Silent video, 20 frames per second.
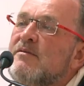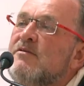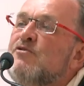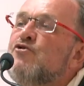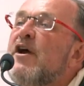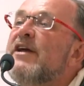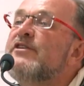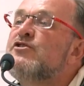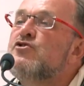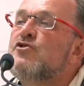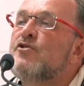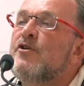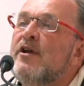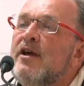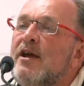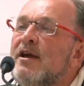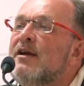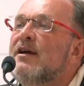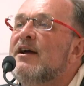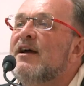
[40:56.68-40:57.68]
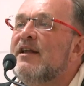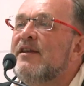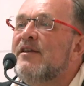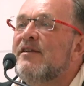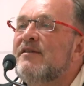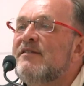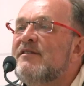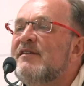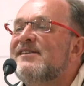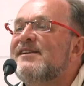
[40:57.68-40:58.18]
treachery
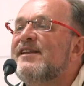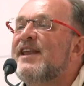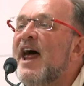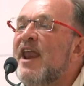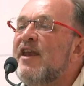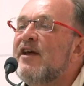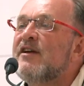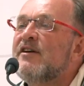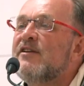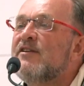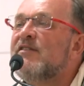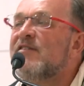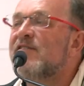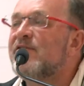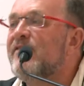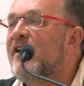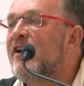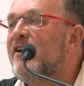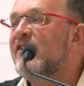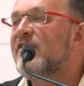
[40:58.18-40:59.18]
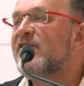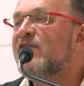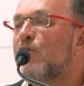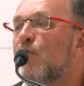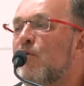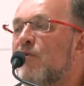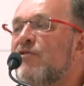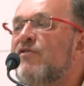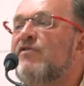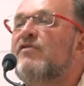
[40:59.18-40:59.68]
and the shenanigans of various
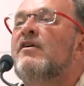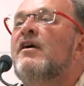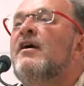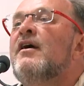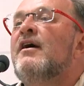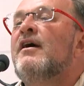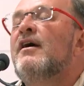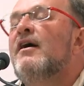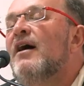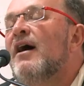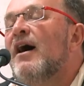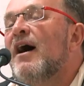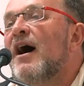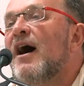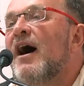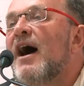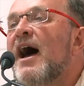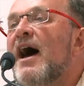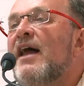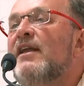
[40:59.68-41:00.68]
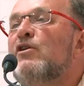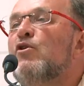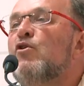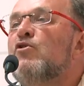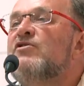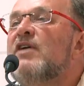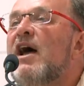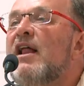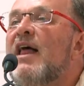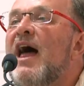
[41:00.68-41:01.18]
sorts. And
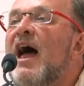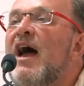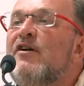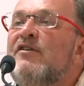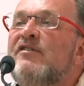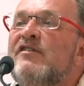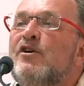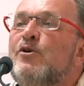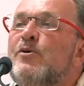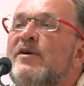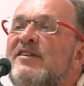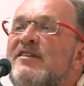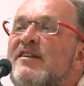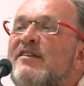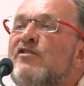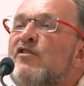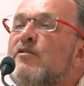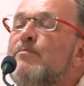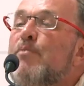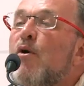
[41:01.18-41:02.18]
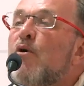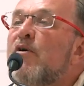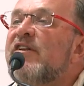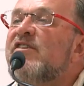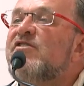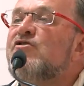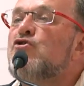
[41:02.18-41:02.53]
Lord Dalhousie, who is the sort of Boris